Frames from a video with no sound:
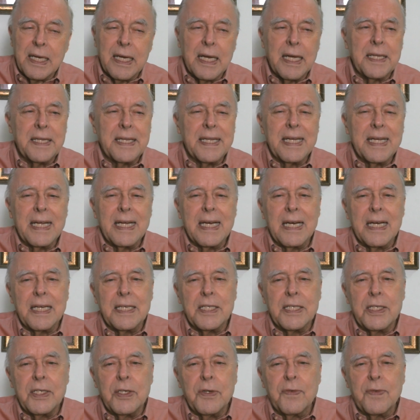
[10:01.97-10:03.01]
And
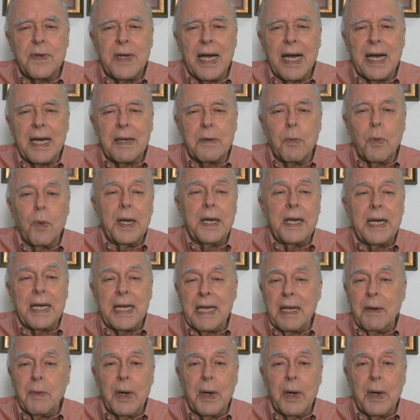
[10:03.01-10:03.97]
then you've got one